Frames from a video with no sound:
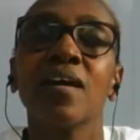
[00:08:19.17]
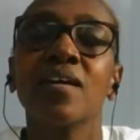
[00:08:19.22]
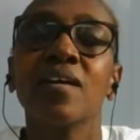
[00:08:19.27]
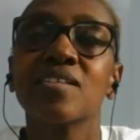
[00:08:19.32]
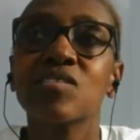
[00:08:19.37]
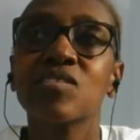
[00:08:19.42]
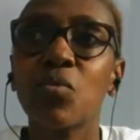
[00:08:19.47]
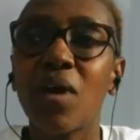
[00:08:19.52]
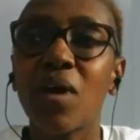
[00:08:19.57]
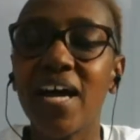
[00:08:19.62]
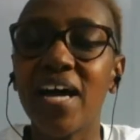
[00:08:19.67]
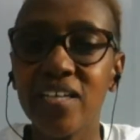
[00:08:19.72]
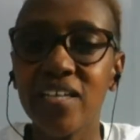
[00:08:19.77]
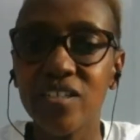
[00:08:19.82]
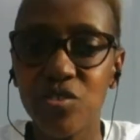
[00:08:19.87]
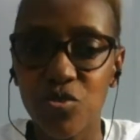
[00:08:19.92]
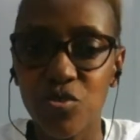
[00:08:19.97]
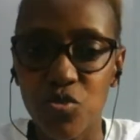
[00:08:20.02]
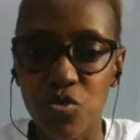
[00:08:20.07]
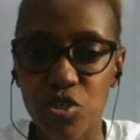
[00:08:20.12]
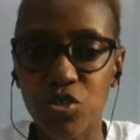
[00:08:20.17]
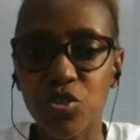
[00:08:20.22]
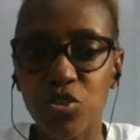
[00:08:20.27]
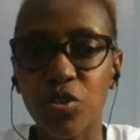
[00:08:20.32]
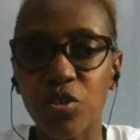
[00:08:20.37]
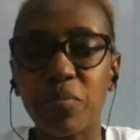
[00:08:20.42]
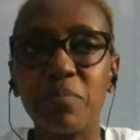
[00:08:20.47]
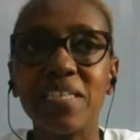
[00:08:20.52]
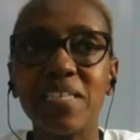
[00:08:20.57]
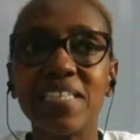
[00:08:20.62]
So
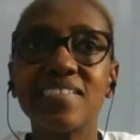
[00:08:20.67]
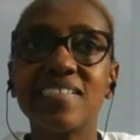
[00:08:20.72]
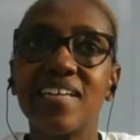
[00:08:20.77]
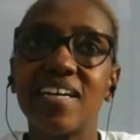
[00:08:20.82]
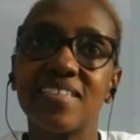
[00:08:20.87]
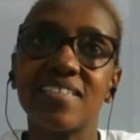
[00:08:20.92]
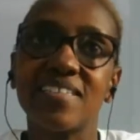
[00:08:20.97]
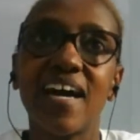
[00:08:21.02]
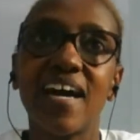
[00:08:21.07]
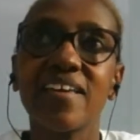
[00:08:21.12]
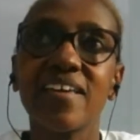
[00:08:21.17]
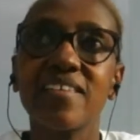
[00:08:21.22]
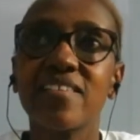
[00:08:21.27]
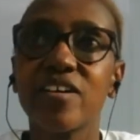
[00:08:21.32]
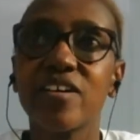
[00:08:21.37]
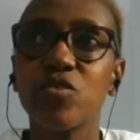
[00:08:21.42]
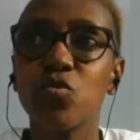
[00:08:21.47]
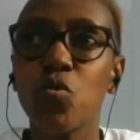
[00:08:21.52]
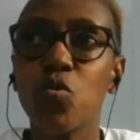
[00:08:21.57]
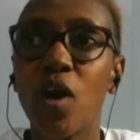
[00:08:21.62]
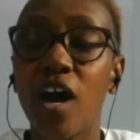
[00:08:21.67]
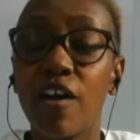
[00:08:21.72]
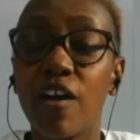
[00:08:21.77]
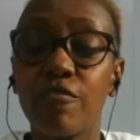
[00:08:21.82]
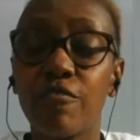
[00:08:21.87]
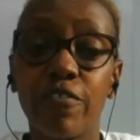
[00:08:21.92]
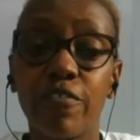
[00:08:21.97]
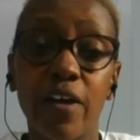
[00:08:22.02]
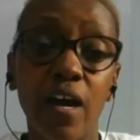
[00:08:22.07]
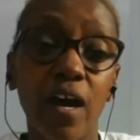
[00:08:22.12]
undernutrition means that either you
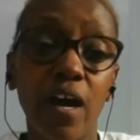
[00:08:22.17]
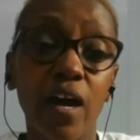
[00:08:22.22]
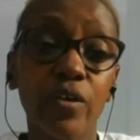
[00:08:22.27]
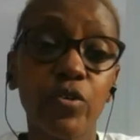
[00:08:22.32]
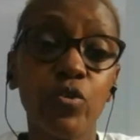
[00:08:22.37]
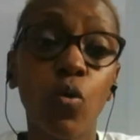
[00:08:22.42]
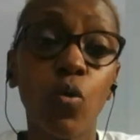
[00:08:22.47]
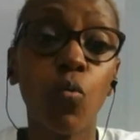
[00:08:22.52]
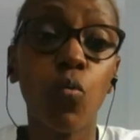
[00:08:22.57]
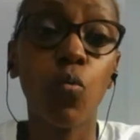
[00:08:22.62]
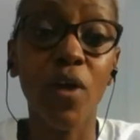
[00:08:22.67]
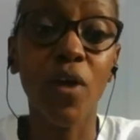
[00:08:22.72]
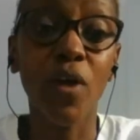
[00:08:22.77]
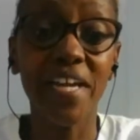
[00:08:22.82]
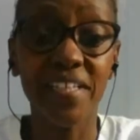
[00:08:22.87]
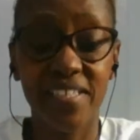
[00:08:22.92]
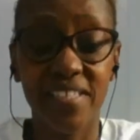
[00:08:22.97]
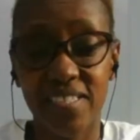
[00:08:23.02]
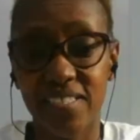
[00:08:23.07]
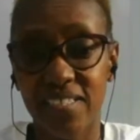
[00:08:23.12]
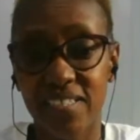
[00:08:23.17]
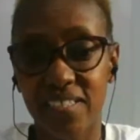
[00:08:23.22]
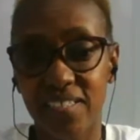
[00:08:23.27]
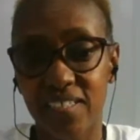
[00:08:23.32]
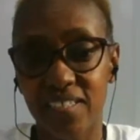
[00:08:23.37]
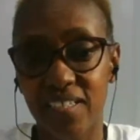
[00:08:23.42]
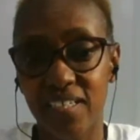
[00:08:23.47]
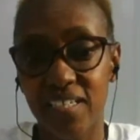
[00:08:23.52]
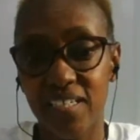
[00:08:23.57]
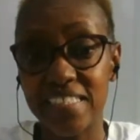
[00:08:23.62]
have your weight
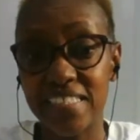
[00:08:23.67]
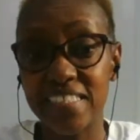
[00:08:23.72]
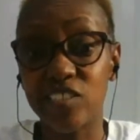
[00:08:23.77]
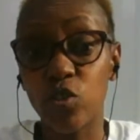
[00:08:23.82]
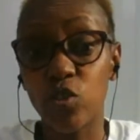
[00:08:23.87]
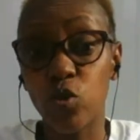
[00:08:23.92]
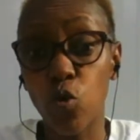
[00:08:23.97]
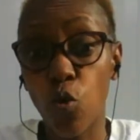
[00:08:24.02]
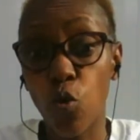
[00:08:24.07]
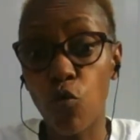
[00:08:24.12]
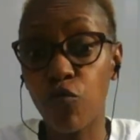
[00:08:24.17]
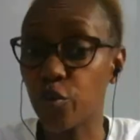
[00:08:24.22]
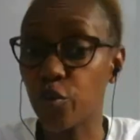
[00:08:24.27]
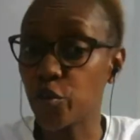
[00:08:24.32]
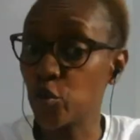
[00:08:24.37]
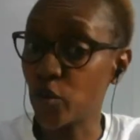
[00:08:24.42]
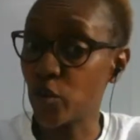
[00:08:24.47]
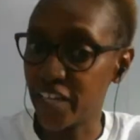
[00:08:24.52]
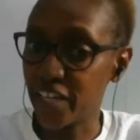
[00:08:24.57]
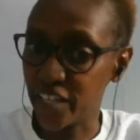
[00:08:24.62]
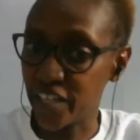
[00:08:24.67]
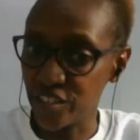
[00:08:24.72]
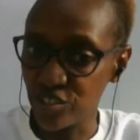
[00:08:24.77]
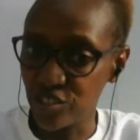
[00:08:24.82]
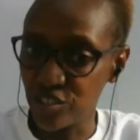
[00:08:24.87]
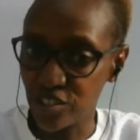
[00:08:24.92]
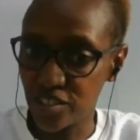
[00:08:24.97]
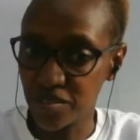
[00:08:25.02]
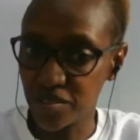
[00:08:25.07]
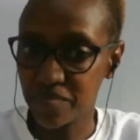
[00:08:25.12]
is low for your
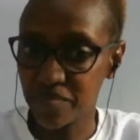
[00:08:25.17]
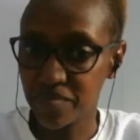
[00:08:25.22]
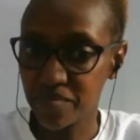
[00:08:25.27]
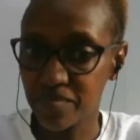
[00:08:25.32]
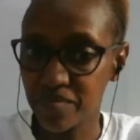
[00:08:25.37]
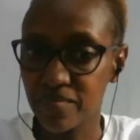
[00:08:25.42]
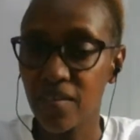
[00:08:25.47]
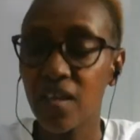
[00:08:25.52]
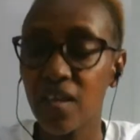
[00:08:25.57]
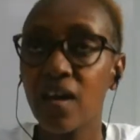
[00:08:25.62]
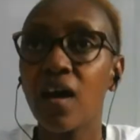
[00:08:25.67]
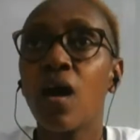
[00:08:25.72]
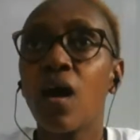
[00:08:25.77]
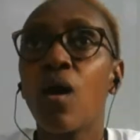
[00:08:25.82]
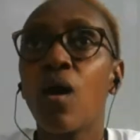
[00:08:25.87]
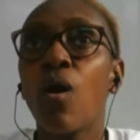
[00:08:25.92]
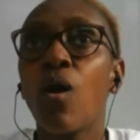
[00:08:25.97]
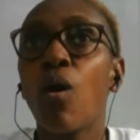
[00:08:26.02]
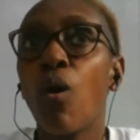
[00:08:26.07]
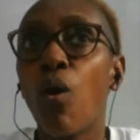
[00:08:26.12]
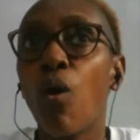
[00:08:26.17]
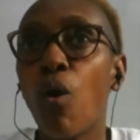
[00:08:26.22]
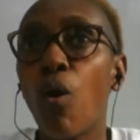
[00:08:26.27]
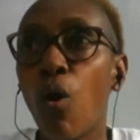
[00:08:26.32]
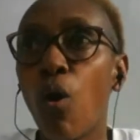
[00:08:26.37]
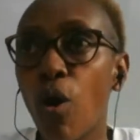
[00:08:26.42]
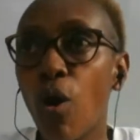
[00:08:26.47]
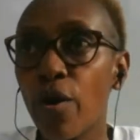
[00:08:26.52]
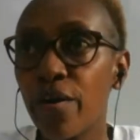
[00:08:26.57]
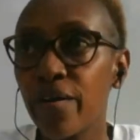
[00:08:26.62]
age,
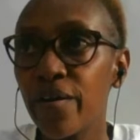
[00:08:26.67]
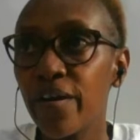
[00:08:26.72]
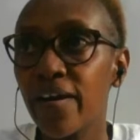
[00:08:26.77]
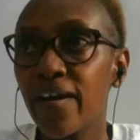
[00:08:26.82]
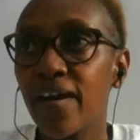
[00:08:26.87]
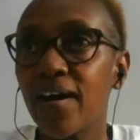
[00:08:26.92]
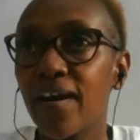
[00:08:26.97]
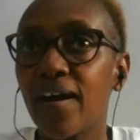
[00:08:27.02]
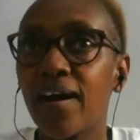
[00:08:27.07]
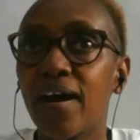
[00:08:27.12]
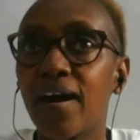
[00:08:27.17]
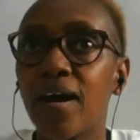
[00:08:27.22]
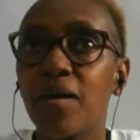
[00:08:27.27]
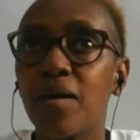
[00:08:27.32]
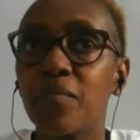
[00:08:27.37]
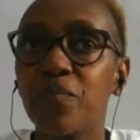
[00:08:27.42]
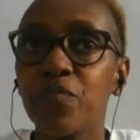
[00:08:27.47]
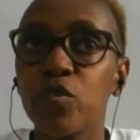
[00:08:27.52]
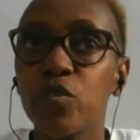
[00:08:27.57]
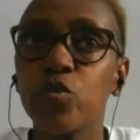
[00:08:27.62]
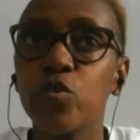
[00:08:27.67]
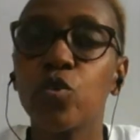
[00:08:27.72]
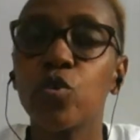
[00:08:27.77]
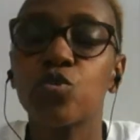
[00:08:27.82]
or you're